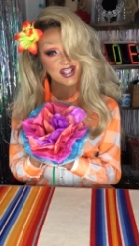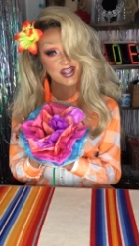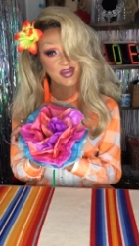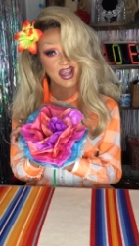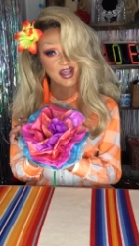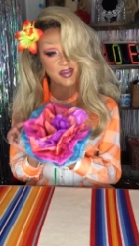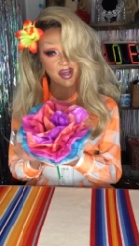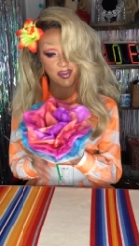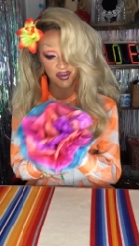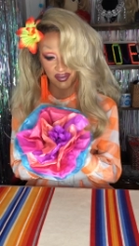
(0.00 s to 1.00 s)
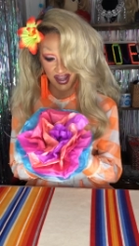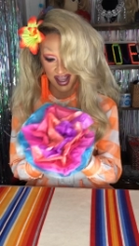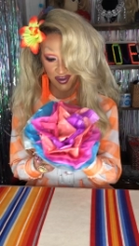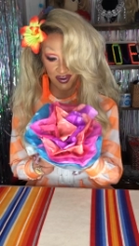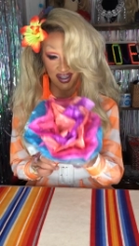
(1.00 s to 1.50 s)
to make paper
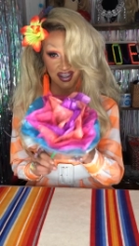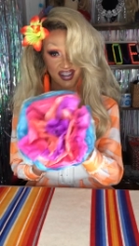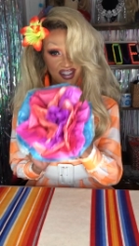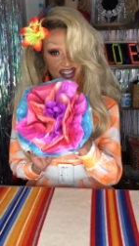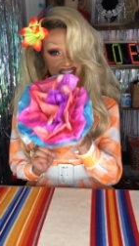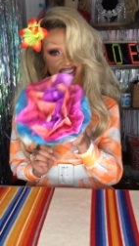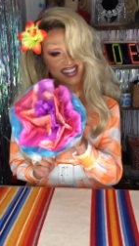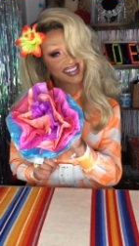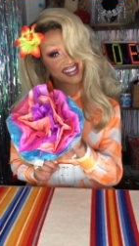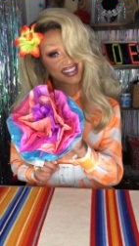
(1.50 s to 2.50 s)
flowers.